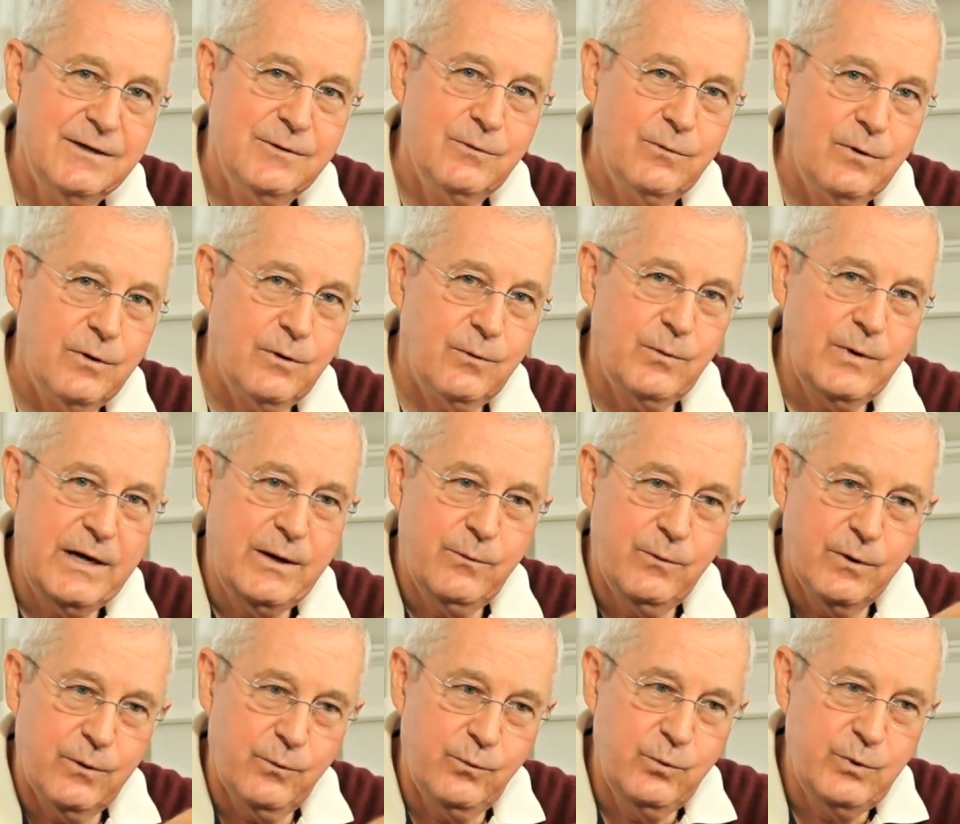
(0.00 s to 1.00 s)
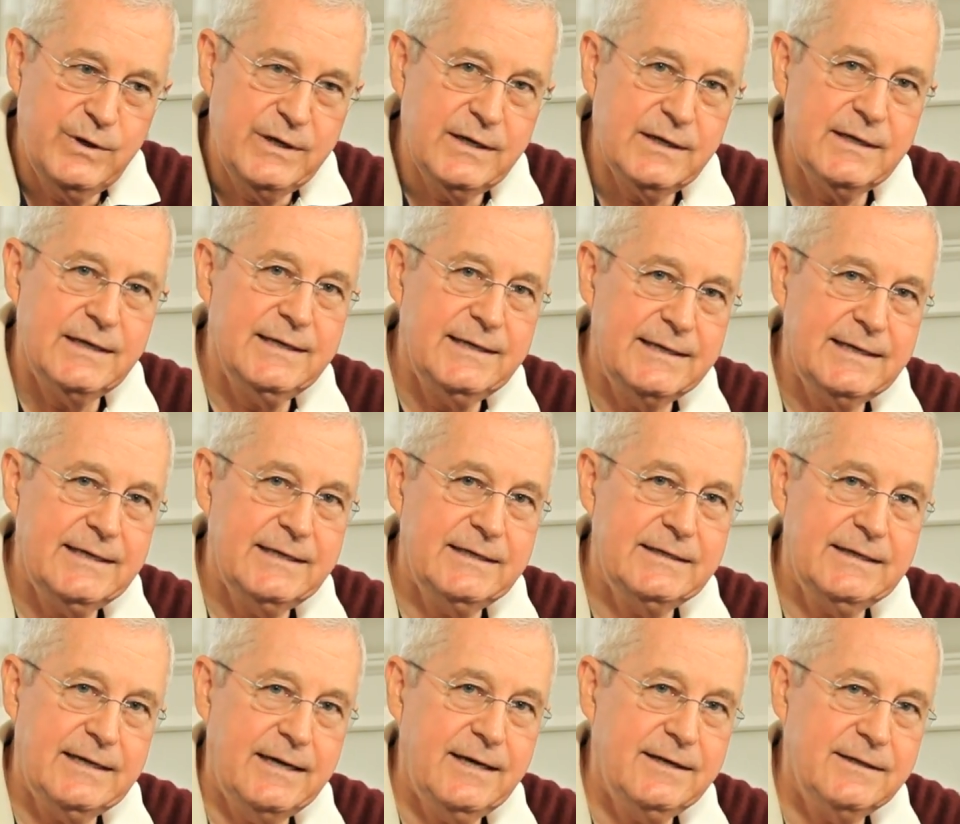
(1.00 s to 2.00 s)
Where we were really
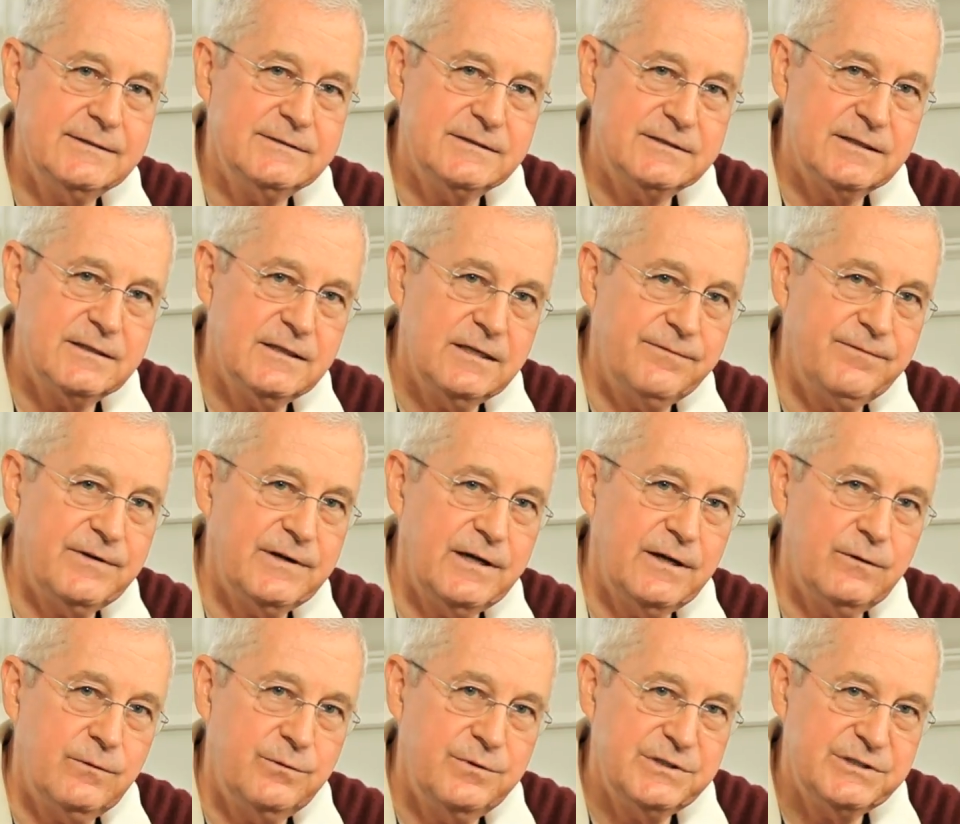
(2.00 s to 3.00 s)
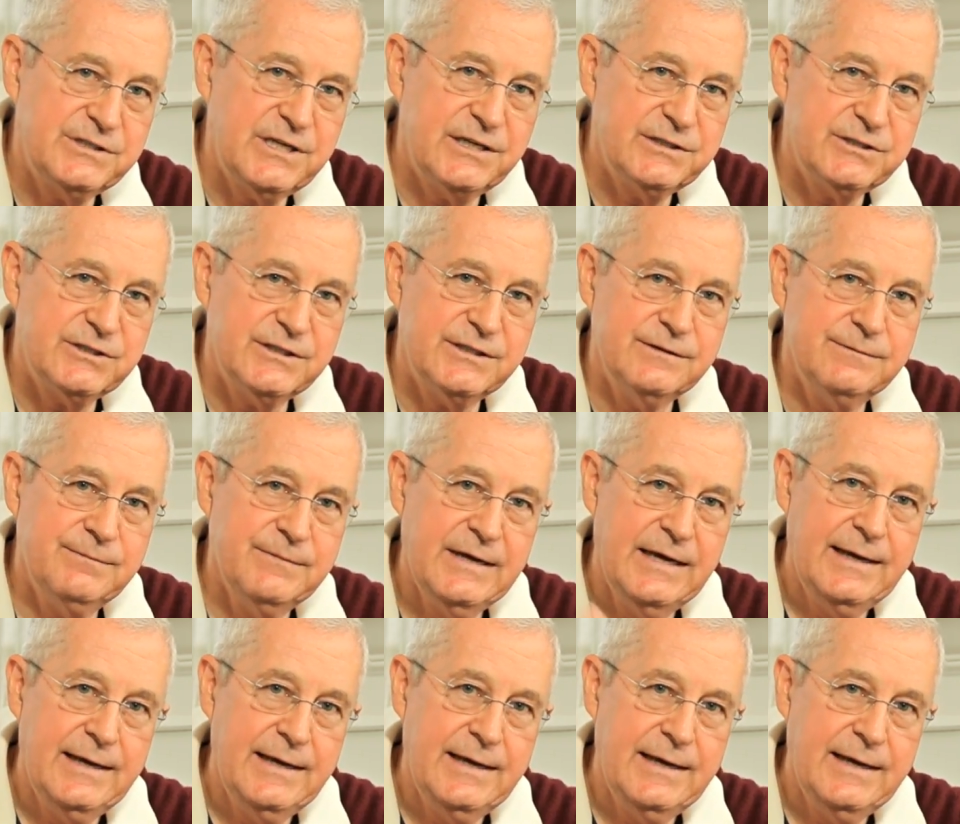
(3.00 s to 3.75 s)
in a significant recession.